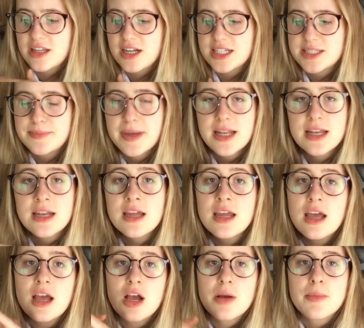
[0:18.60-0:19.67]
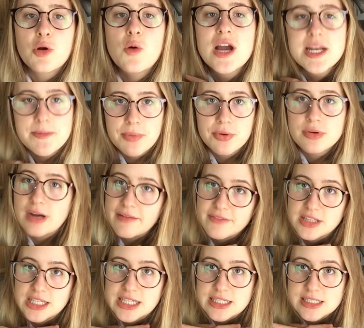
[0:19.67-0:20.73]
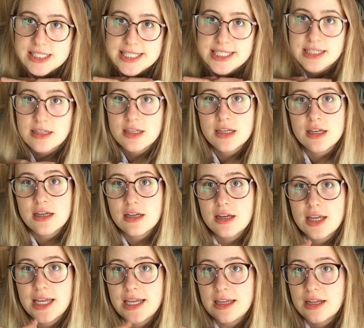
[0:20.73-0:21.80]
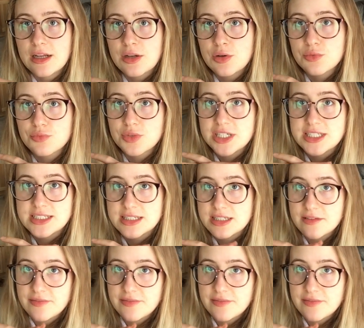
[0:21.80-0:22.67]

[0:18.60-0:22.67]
It's been quite prevalent in recent